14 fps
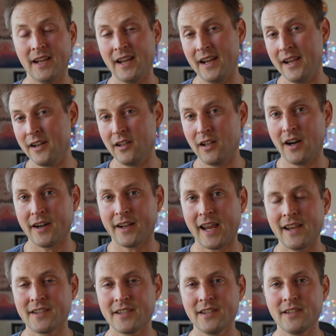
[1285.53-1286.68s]
In a lot of
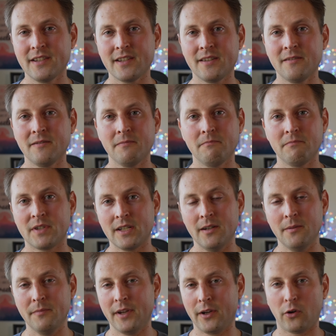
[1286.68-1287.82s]
cases,
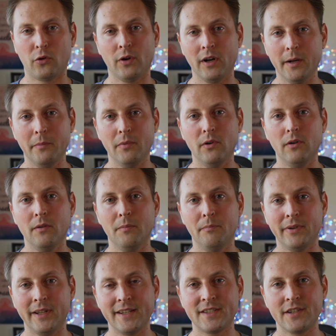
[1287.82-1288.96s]
some incredible
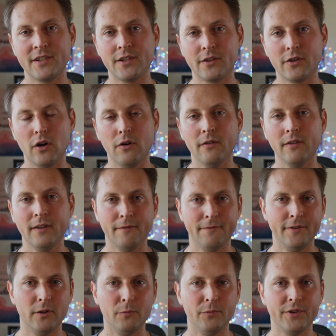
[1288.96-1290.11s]
places to go and
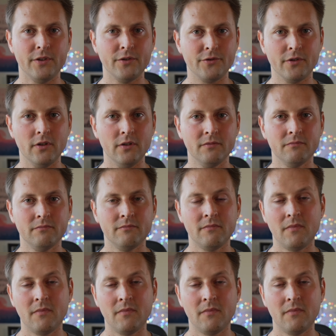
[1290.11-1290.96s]
film with your drone